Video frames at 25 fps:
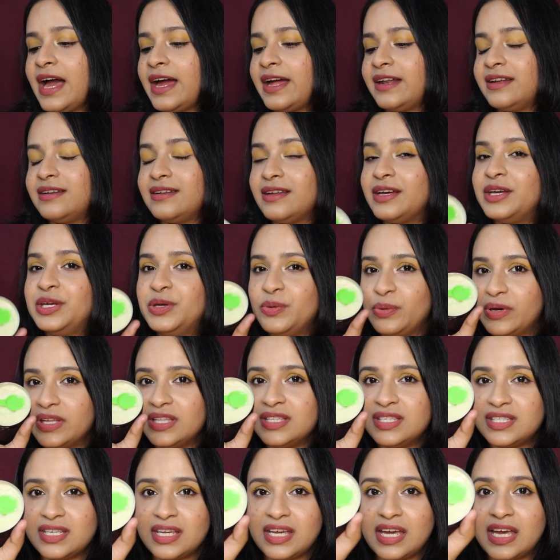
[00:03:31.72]
And you
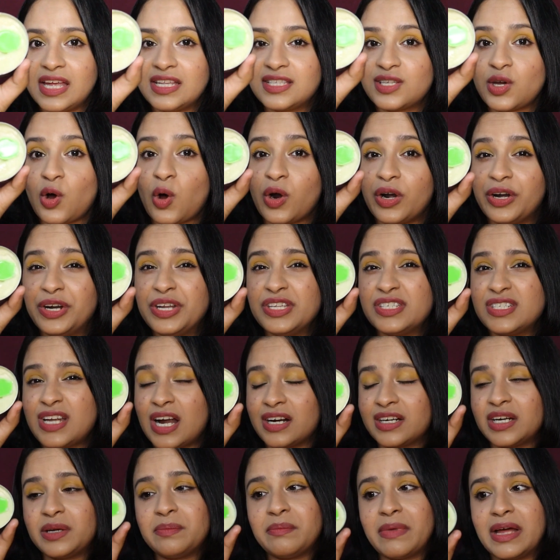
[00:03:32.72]
can see it's already
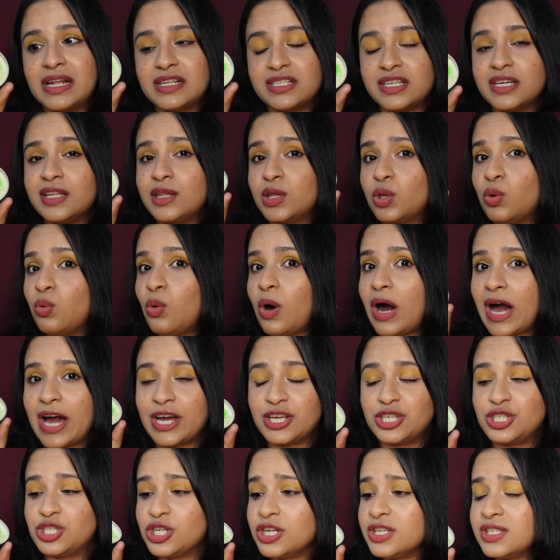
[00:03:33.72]
started melting, though
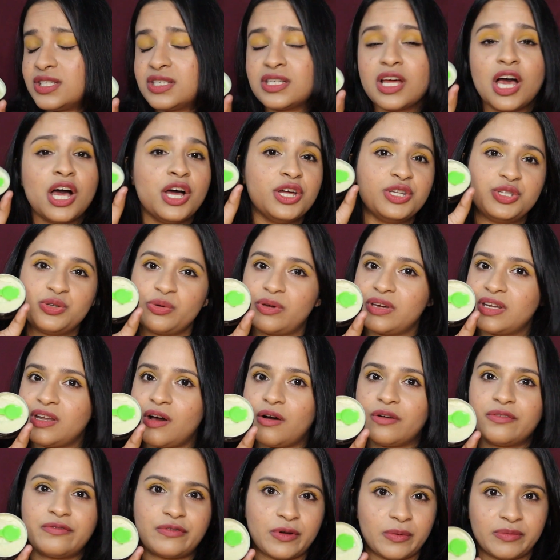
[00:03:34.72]
I just took it
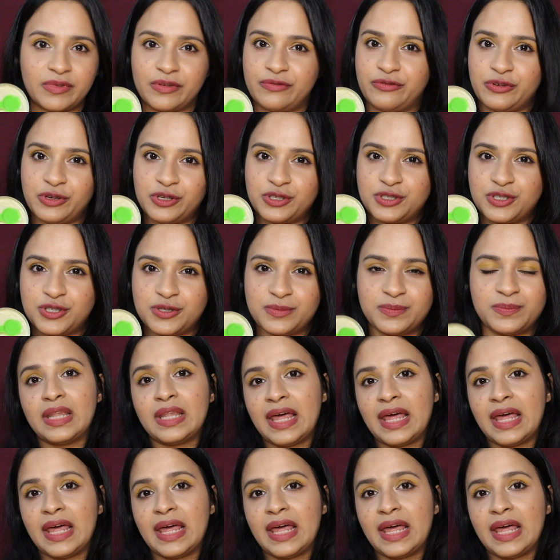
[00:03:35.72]
out from the fridge.